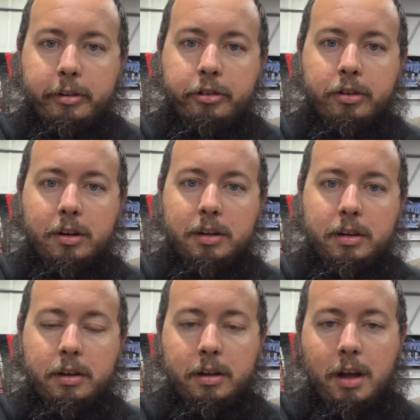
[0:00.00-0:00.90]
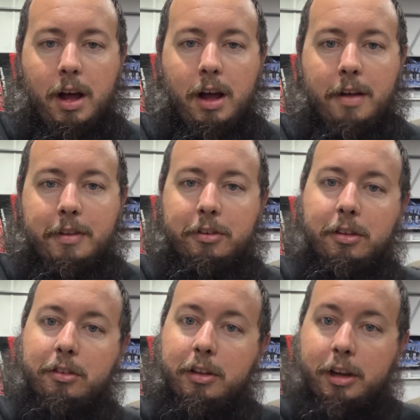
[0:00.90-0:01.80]
truck, this
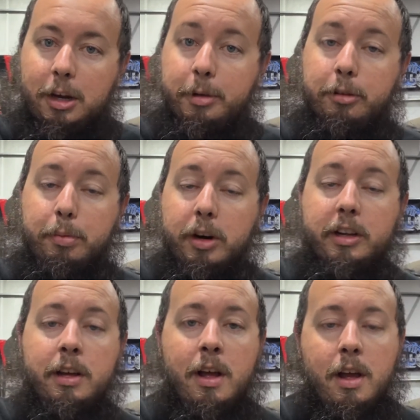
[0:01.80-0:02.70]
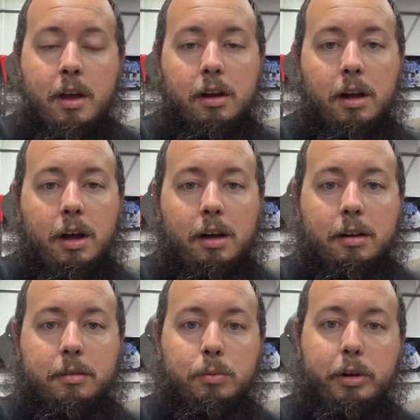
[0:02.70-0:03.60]
is the Cummins Brent,
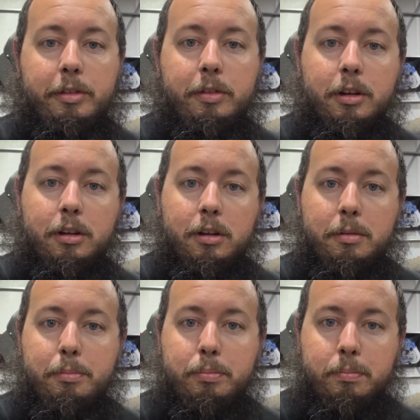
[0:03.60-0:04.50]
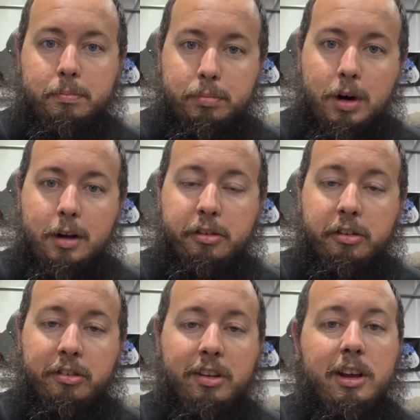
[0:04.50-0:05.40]
with the
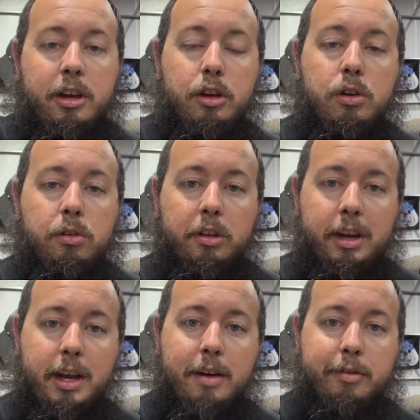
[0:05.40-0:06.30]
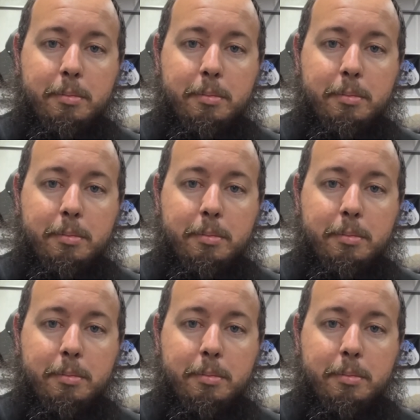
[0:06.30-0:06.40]
Proxys TQs that he got from